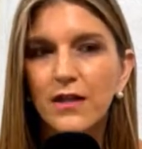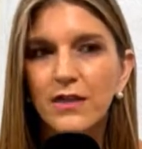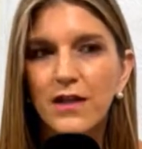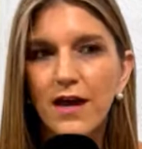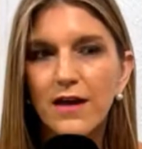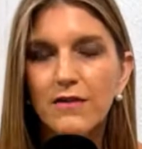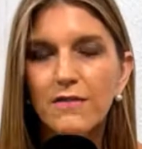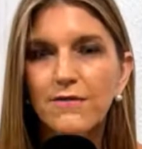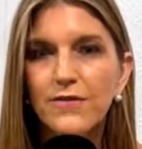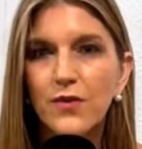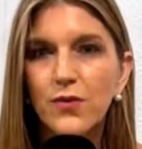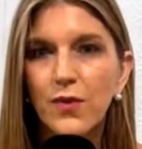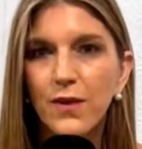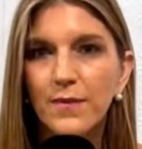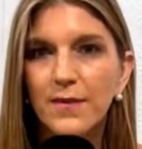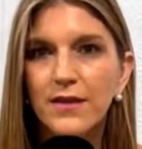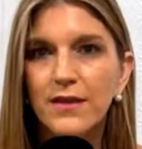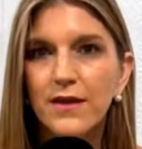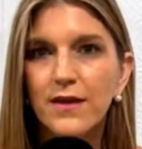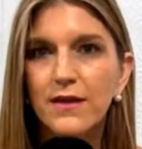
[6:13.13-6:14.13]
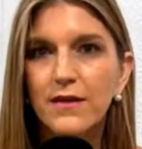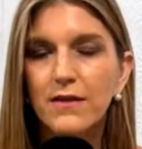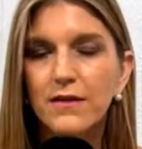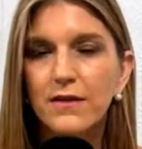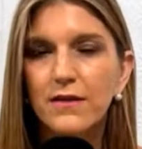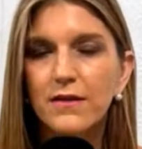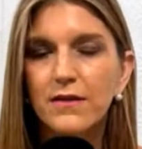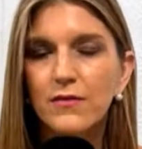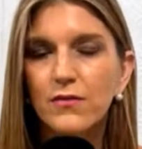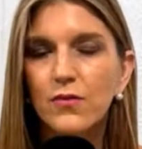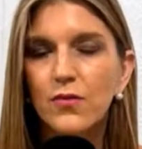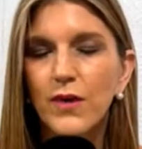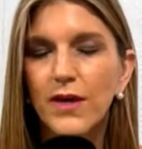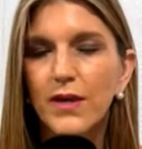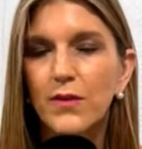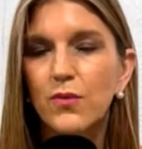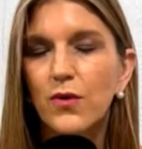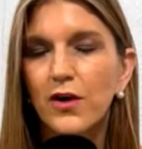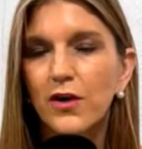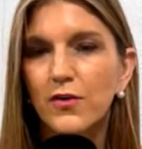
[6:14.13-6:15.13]
A lot of the women that
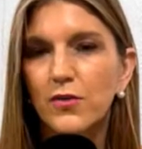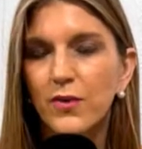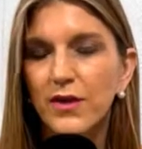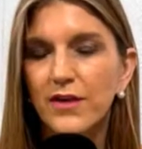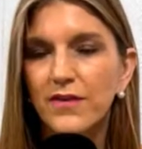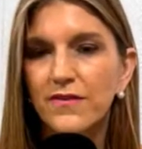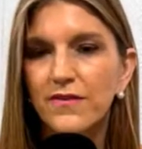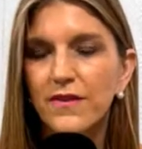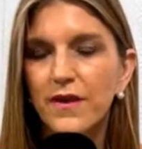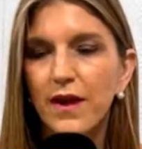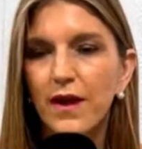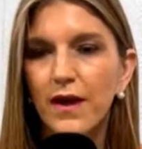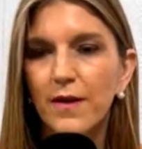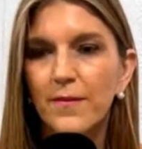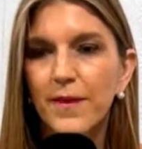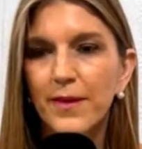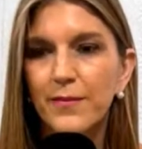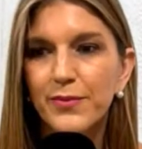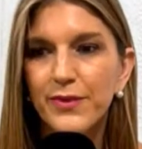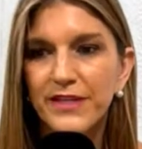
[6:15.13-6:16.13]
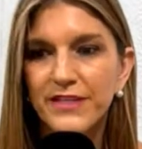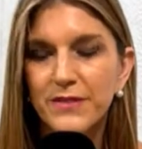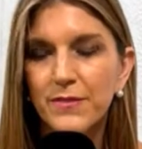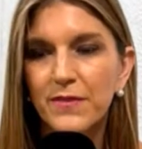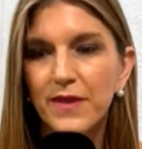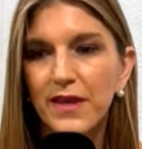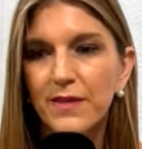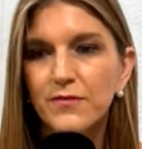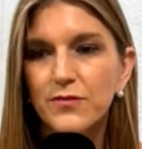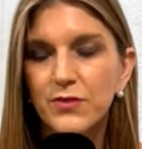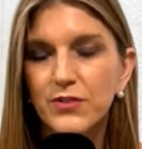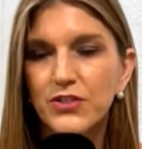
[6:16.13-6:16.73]
we work with at Blazing Babes,